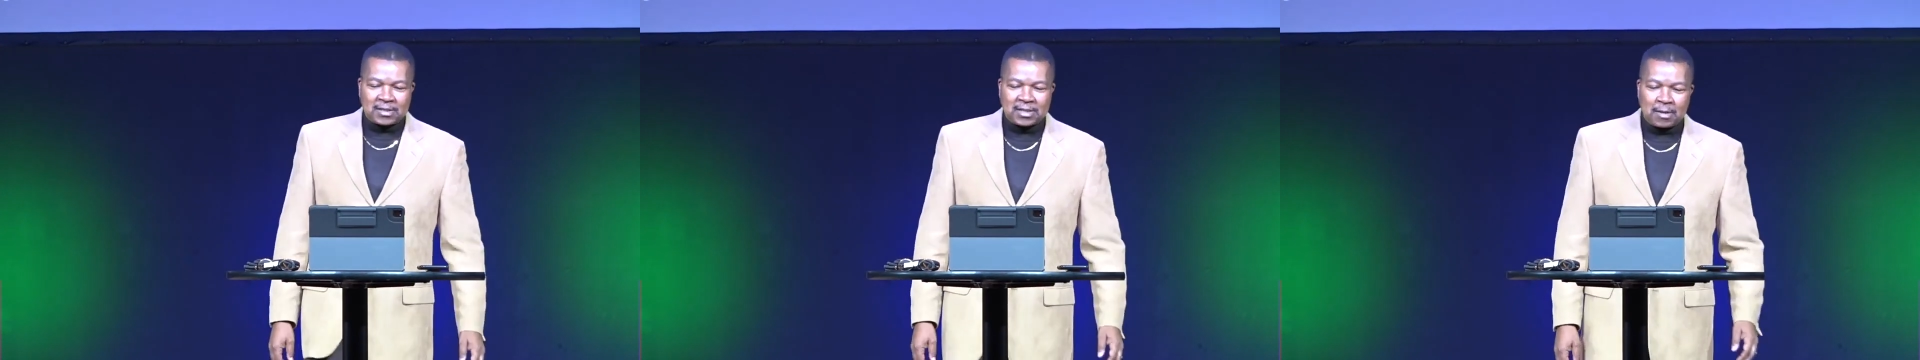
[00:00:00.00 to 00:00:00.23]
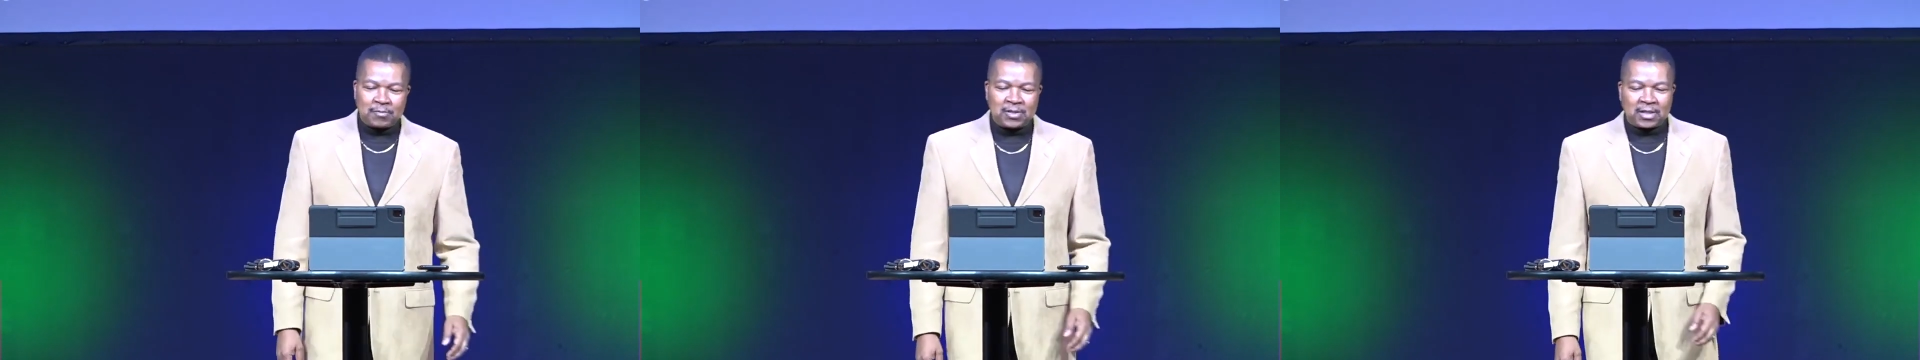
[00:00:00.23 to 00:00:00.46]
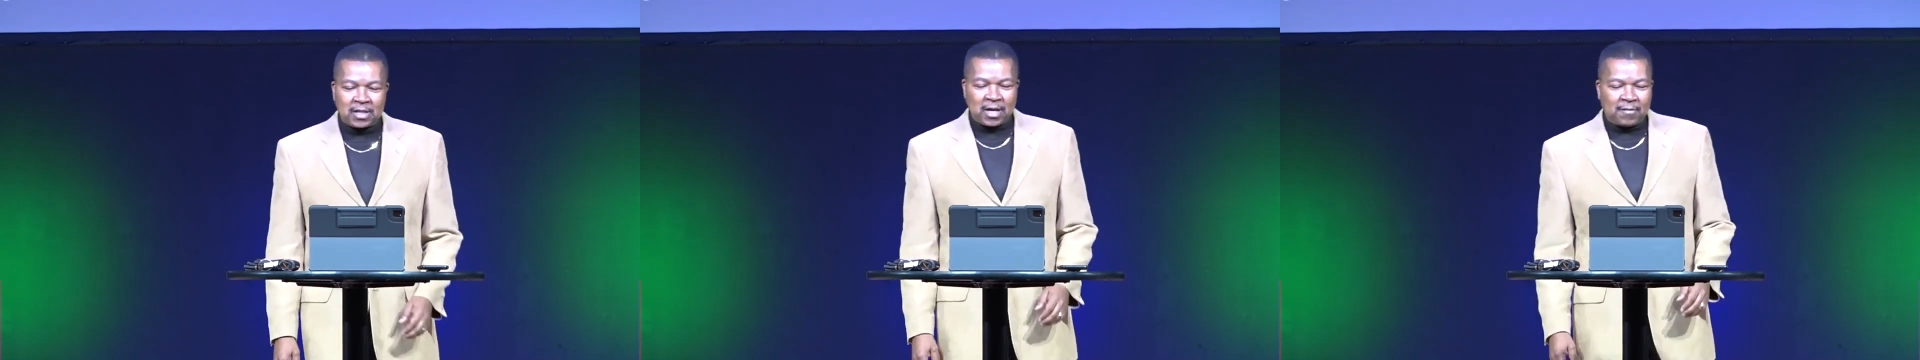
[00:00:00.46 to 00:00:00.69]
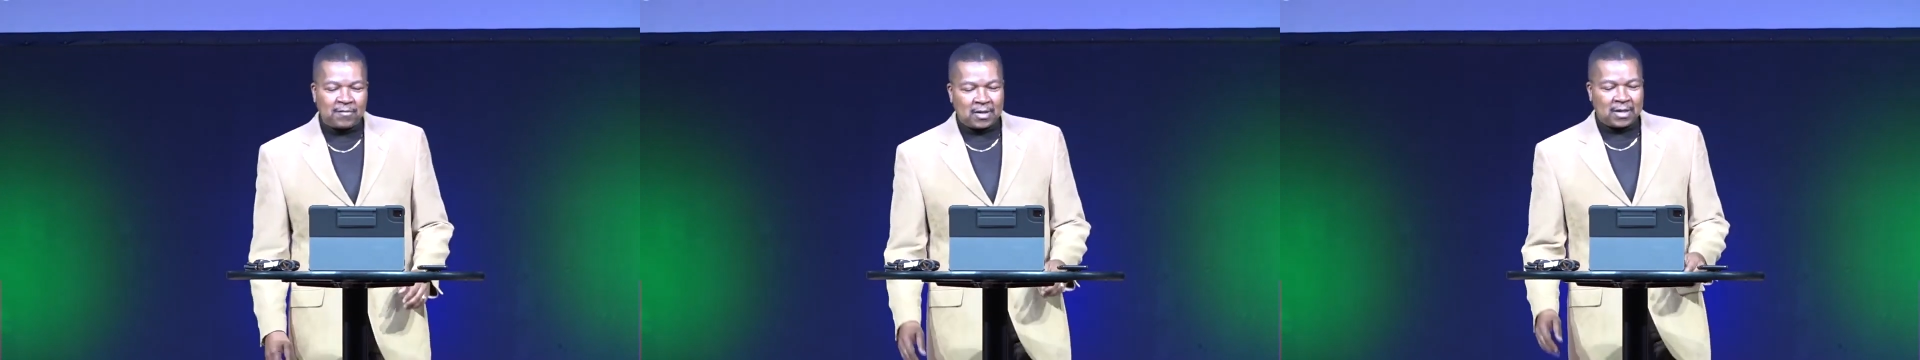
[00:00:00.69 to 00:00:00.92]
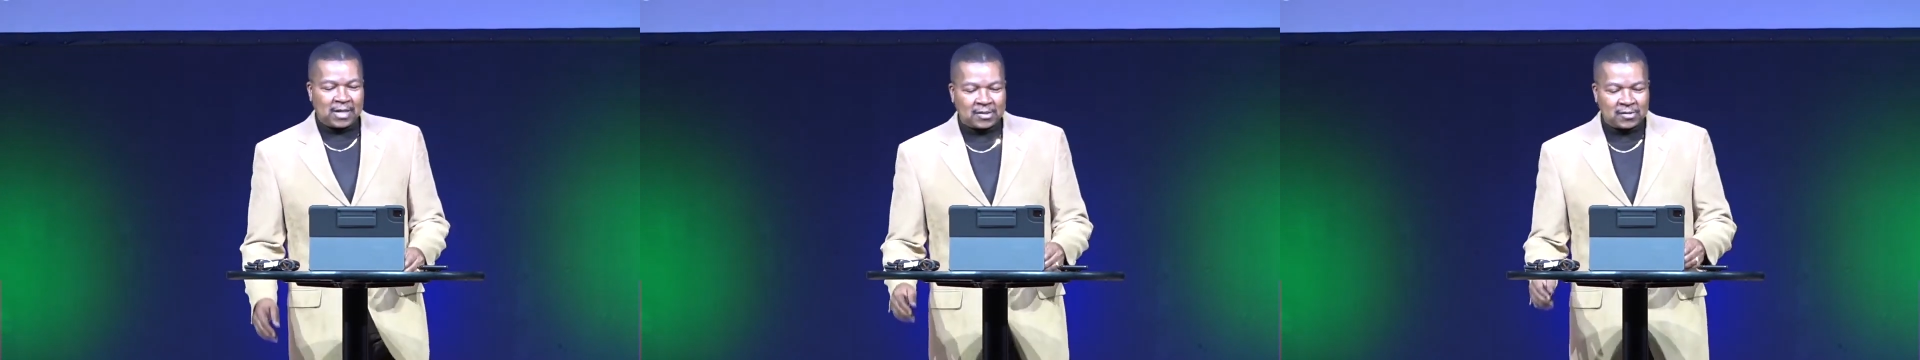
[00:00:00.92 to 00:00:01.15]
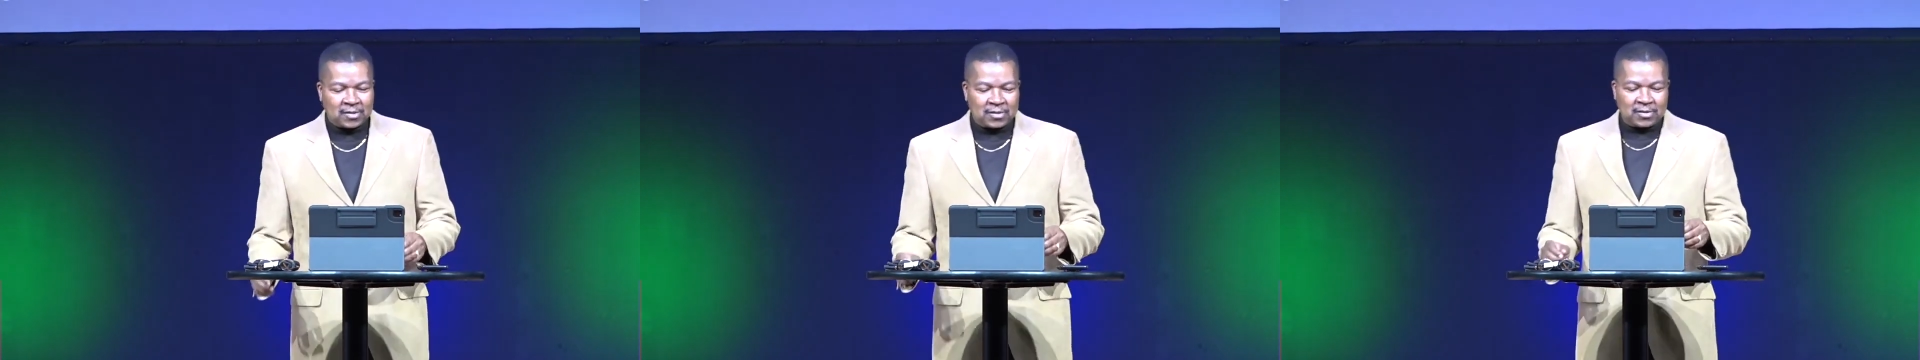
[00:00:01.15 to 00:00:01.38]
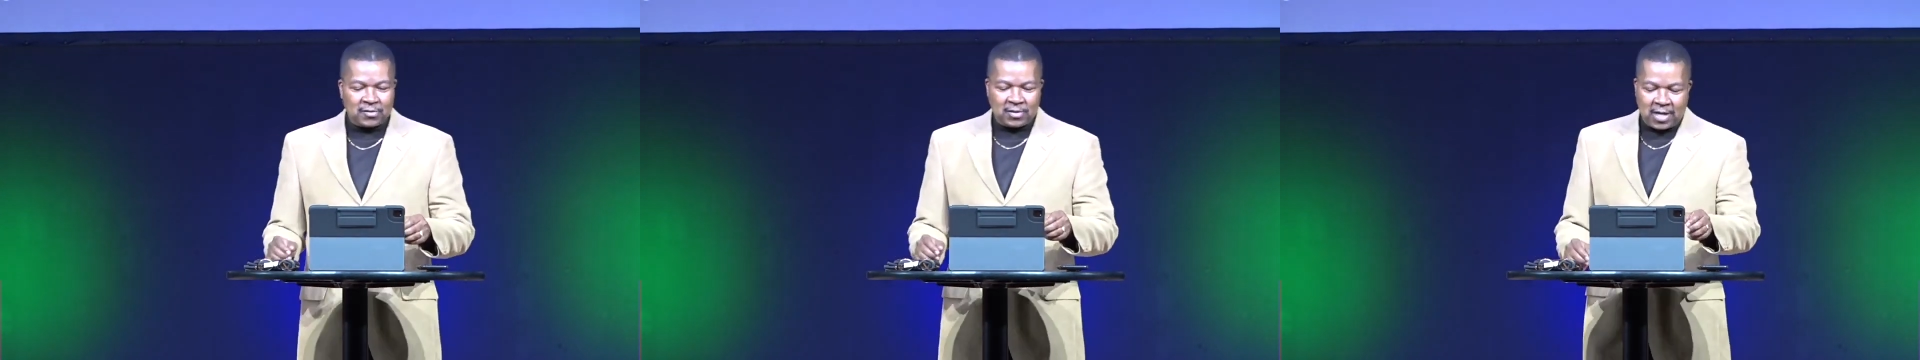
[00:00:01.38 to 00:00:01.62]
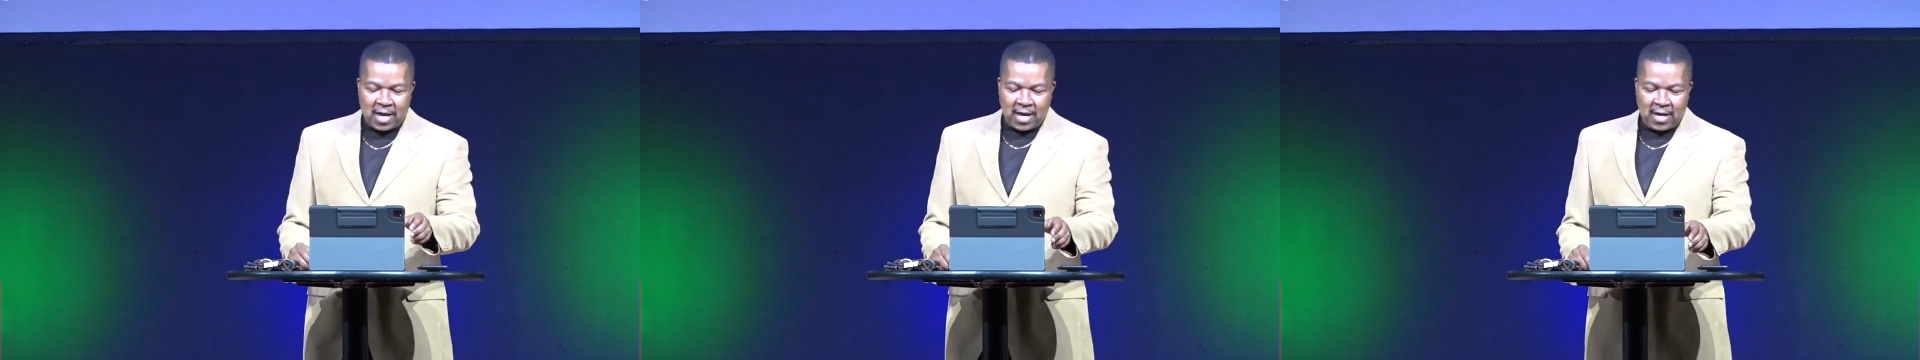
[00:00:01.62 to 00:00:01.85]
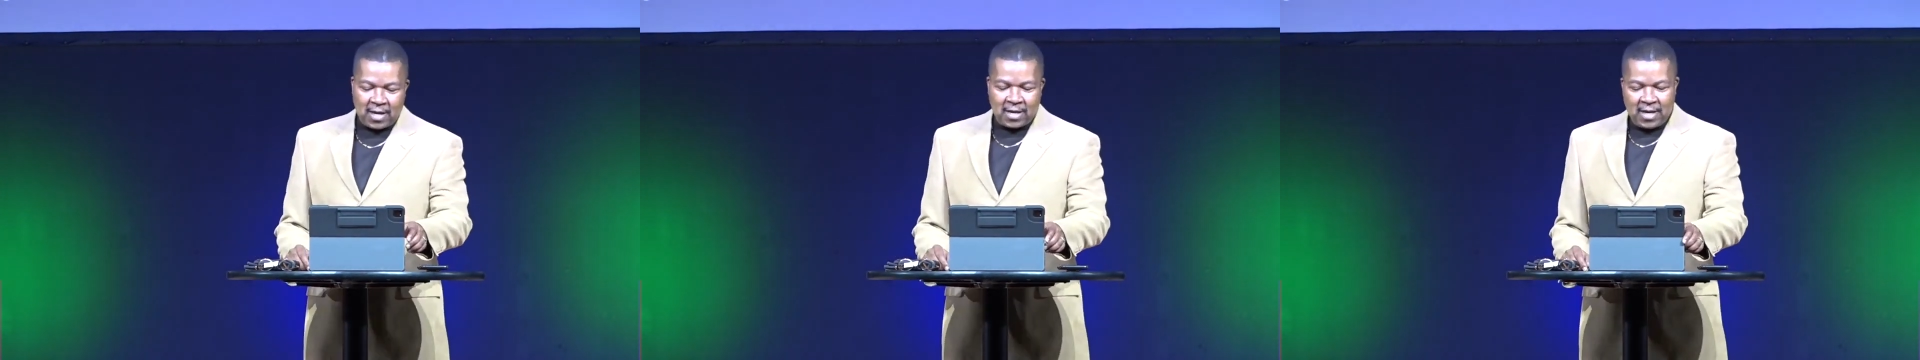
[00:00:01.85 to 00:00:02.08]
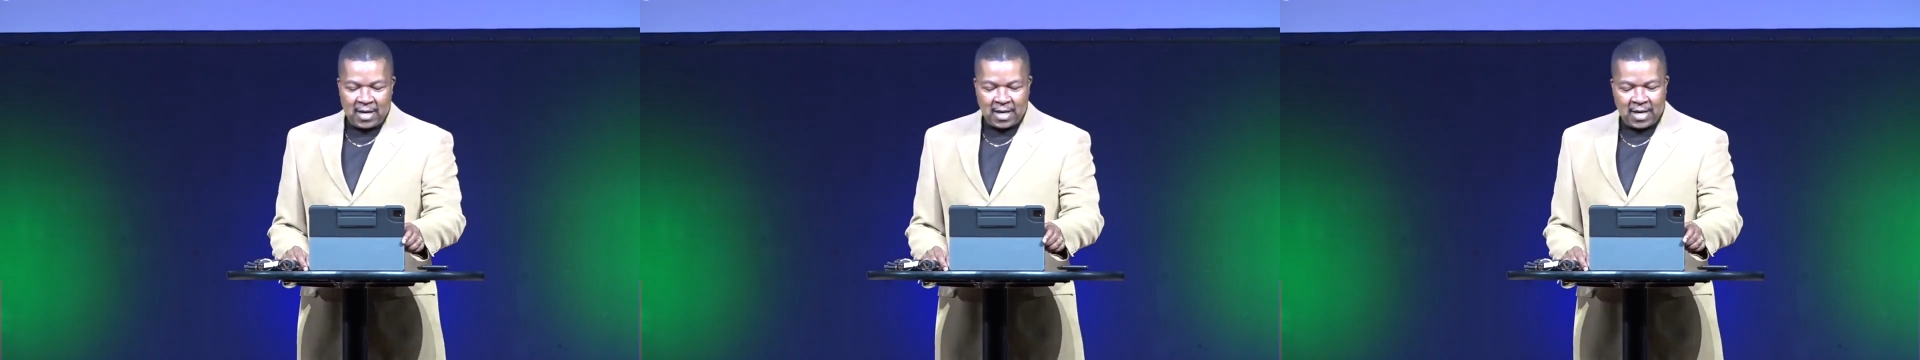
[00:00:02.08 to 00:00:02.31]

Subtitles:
subject of the lesson today,